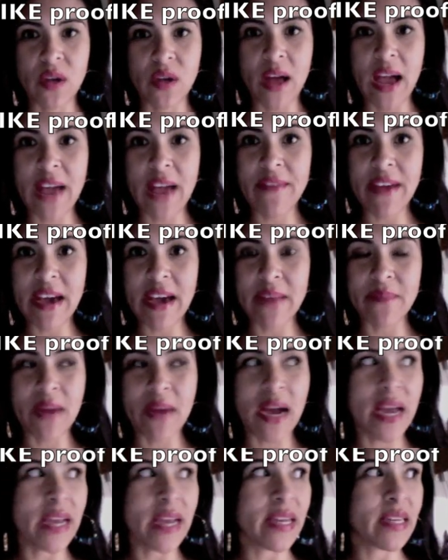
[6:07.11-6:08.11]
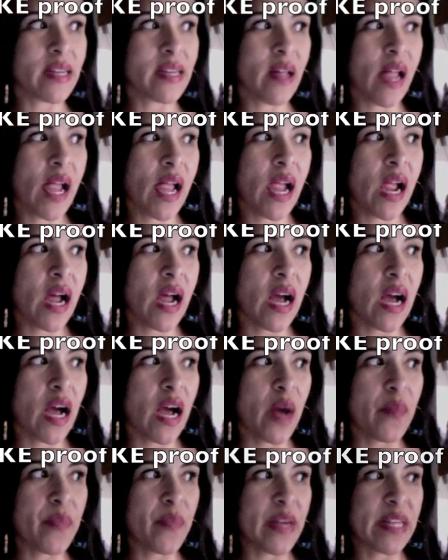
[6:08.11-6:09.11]
I've had mine
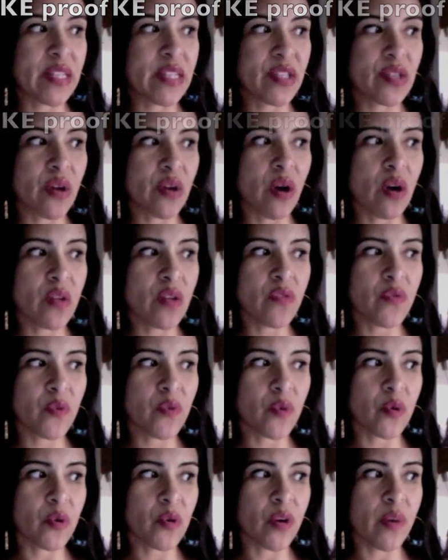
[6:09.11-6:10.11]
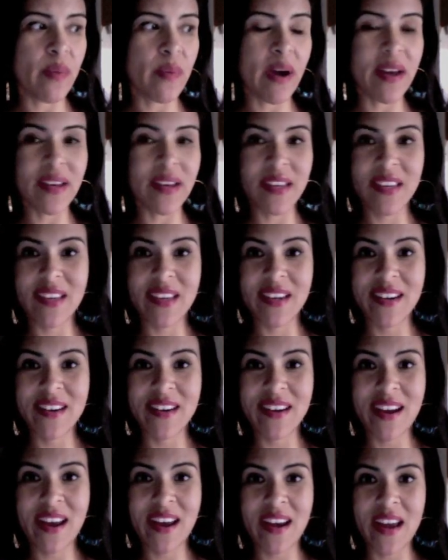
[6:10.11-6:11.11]
installed for about a
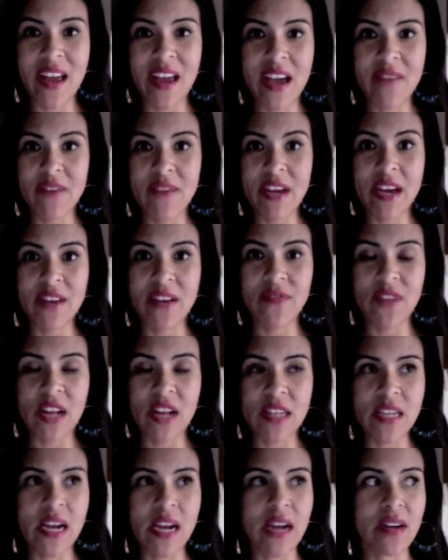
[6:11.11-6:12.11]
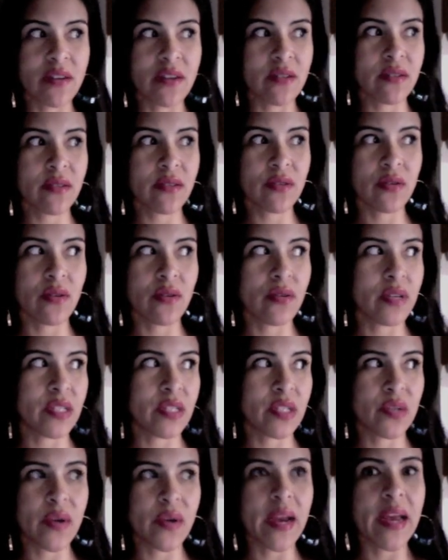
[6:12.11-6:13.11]
year and I haven't had a flat tire, so it's
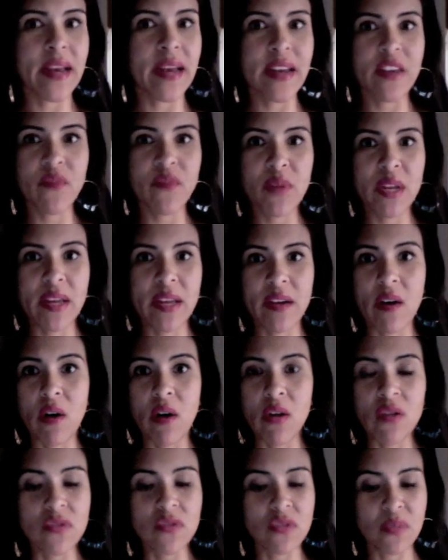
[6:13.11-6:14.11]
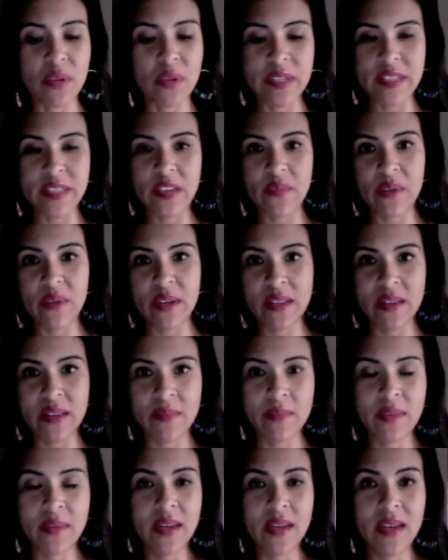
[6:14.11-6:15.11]
great. And I've been like all over the place. I've
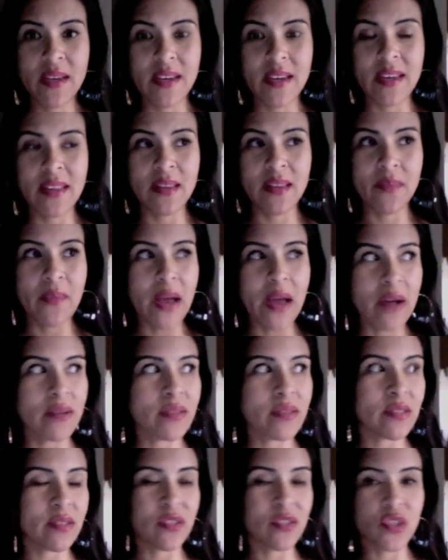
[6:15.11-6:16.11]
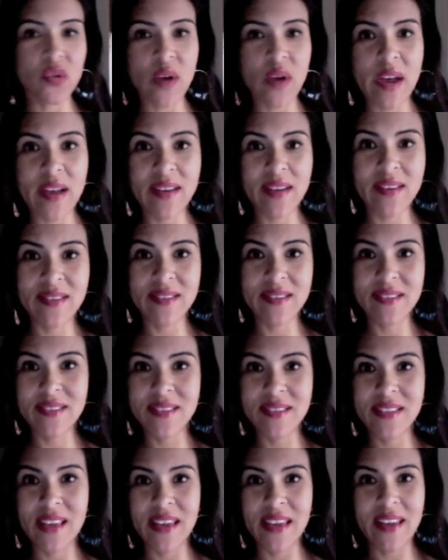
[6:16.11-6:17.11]
been in the mountains and the
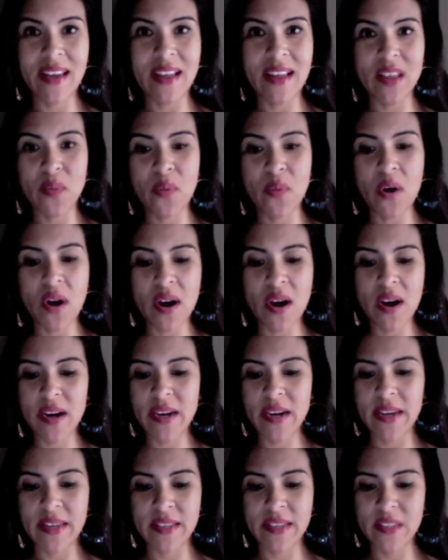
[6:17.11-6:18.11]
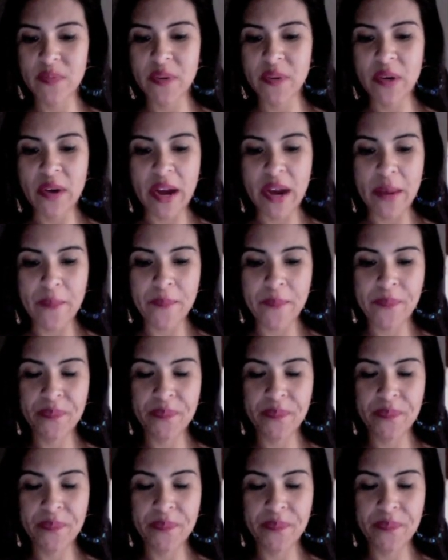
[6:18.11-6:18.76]
trails, like at the park, and it's been great.